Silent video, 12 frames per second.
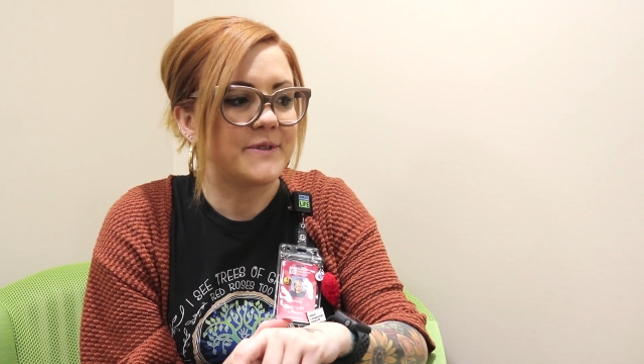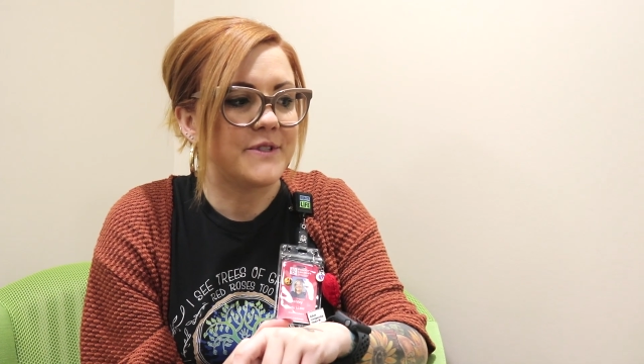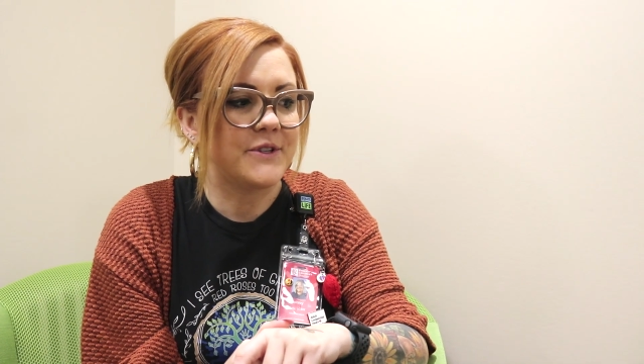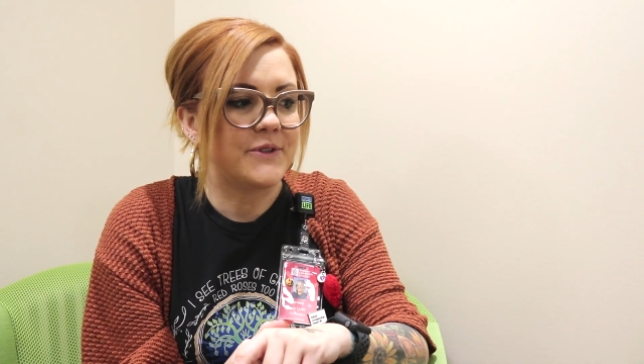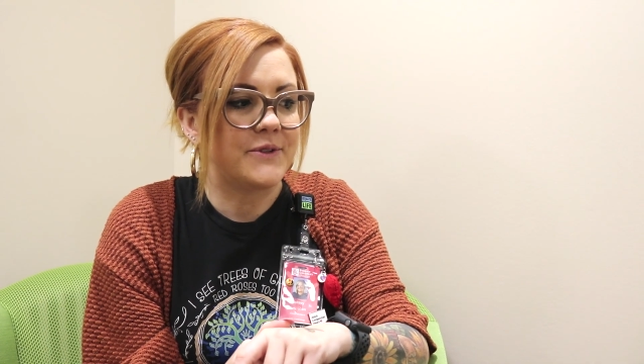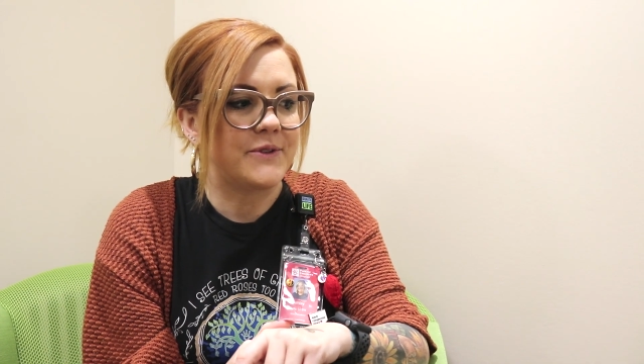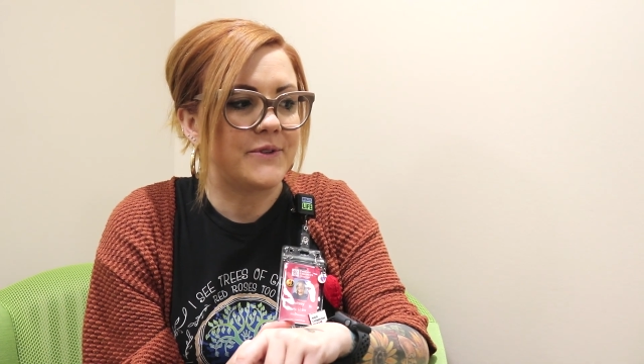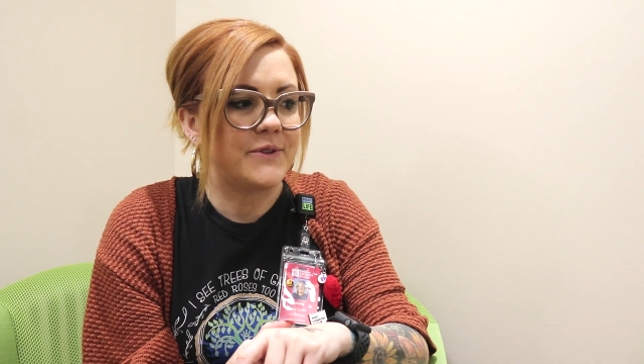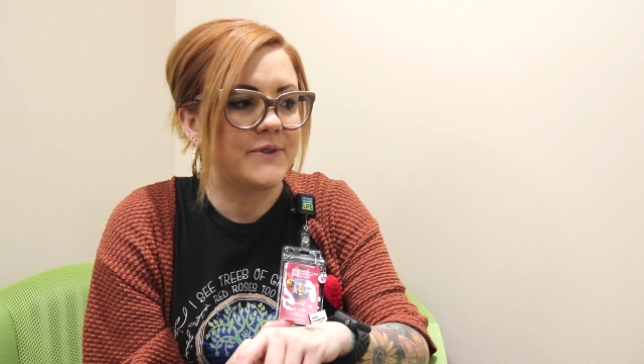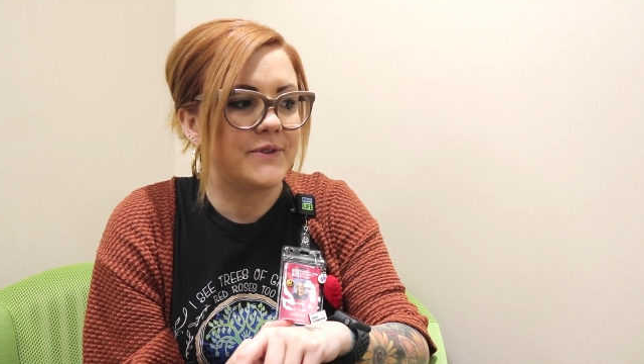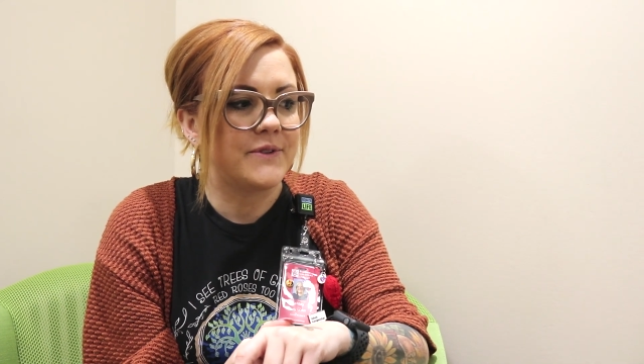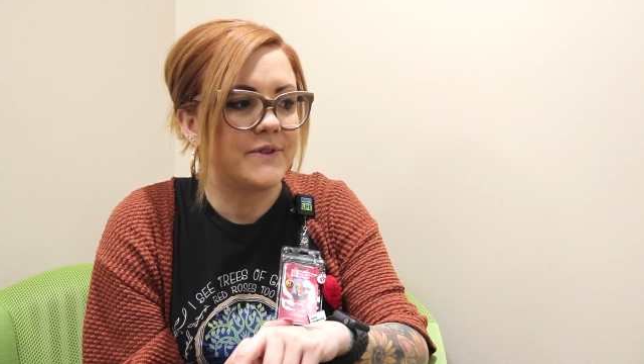to
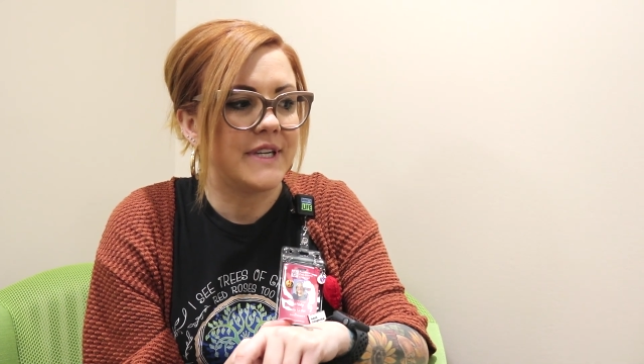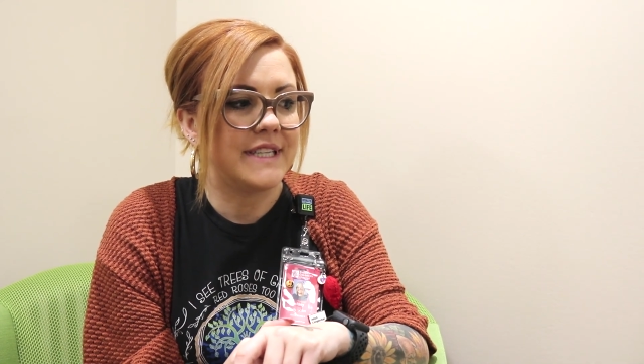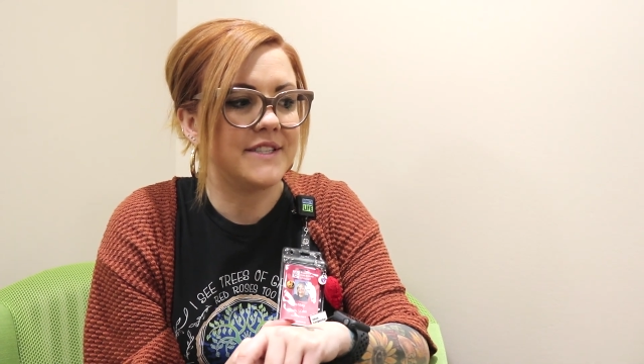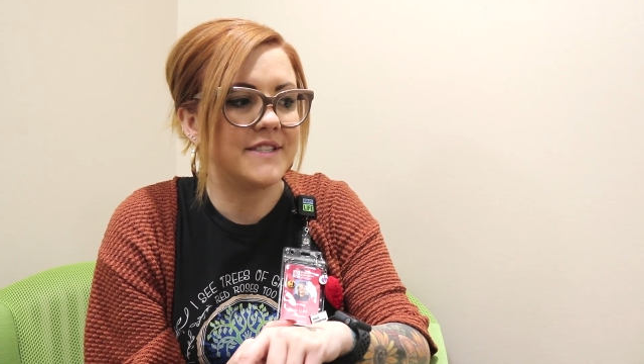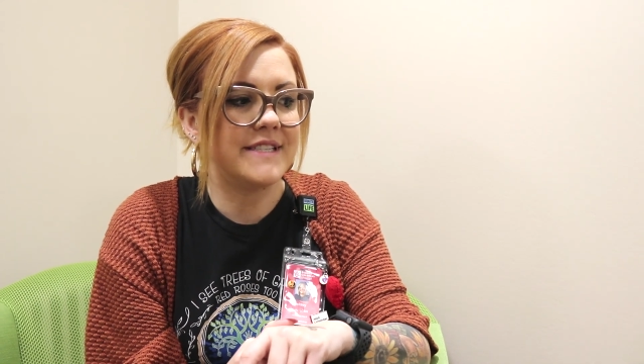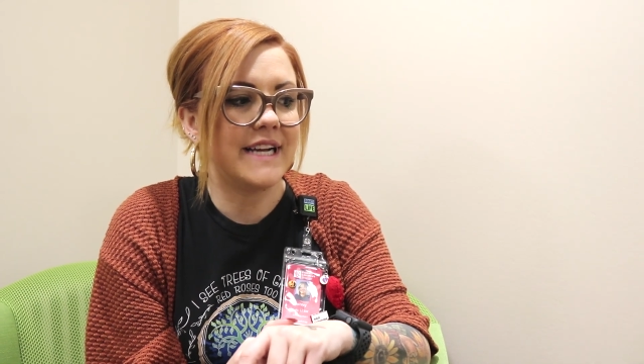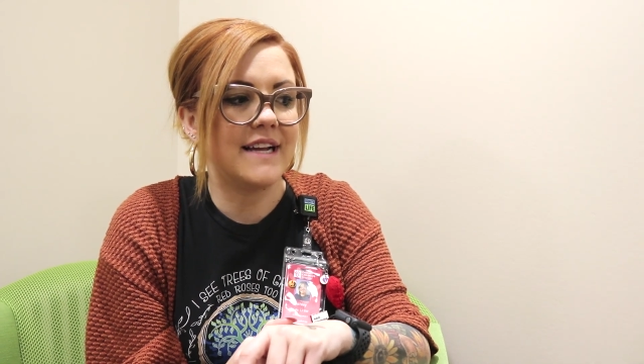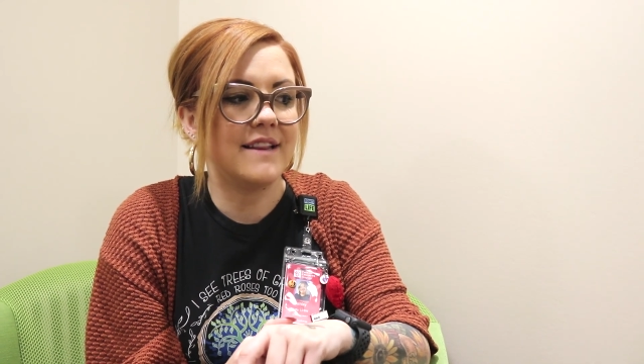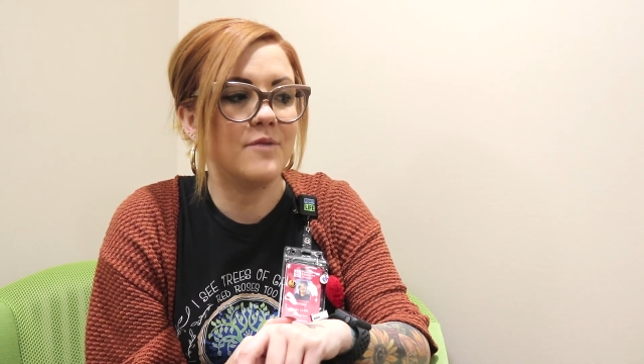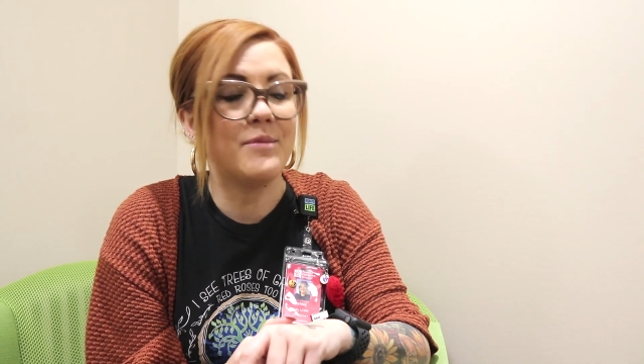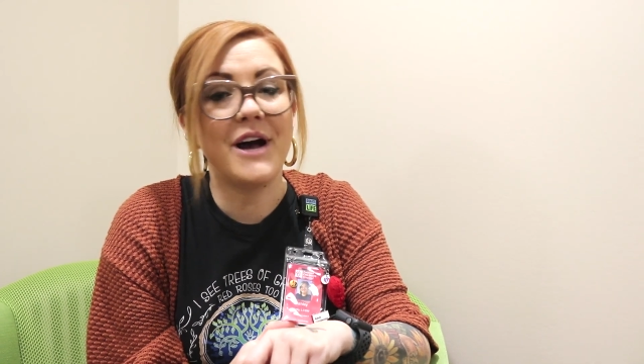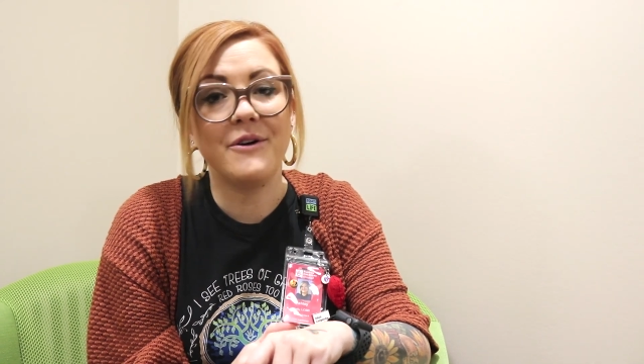understand
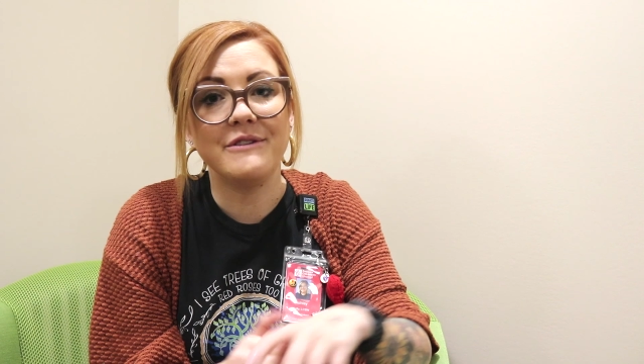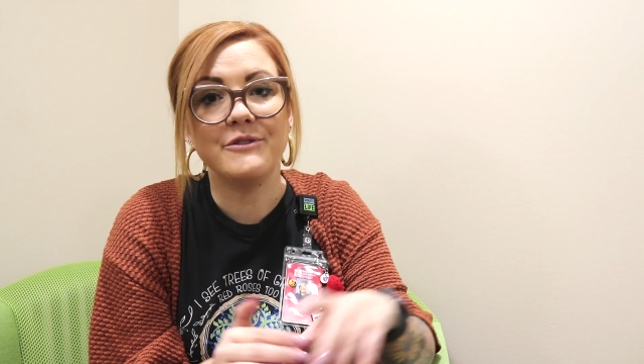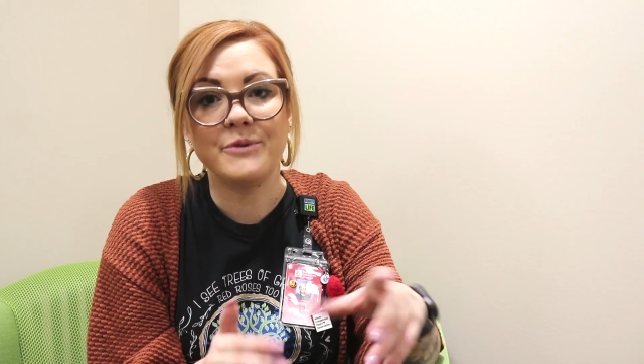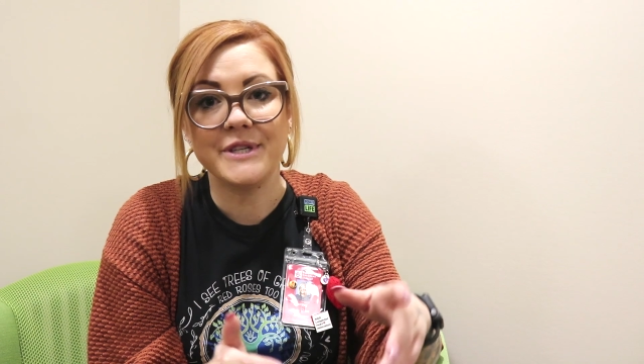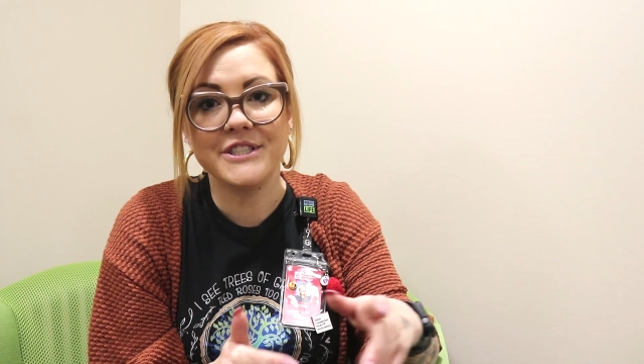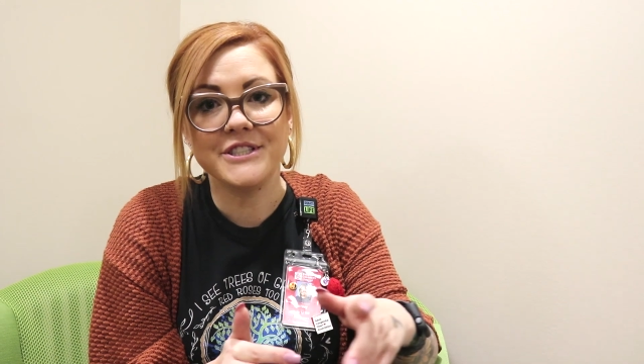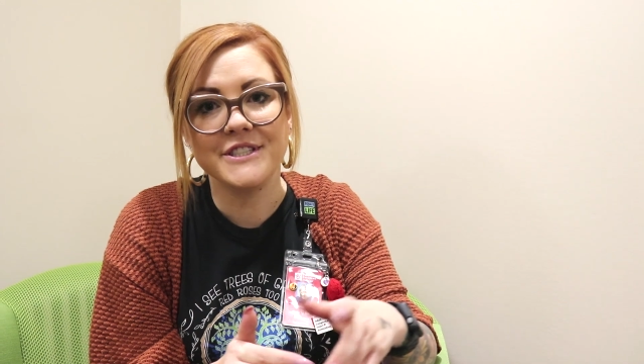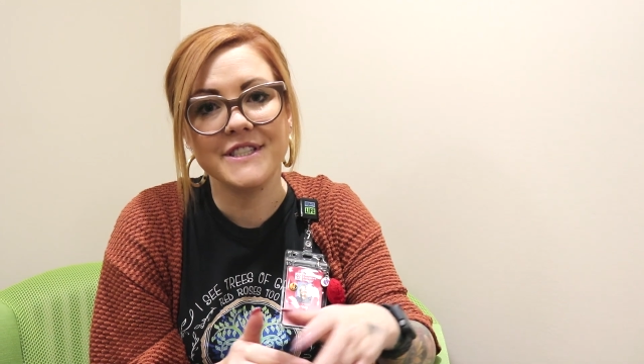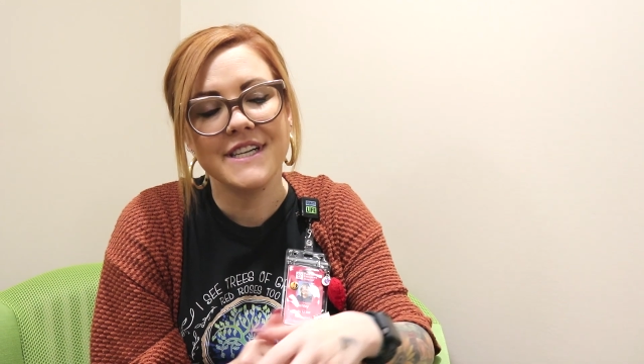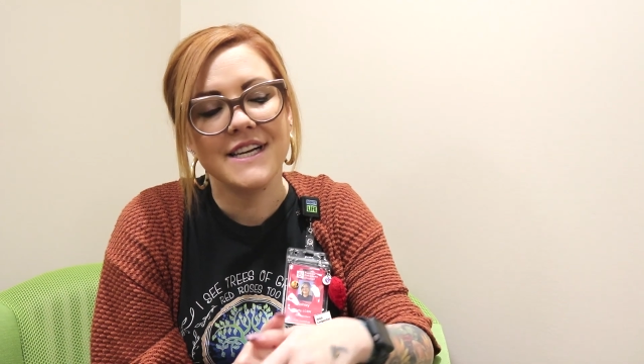the power of a wish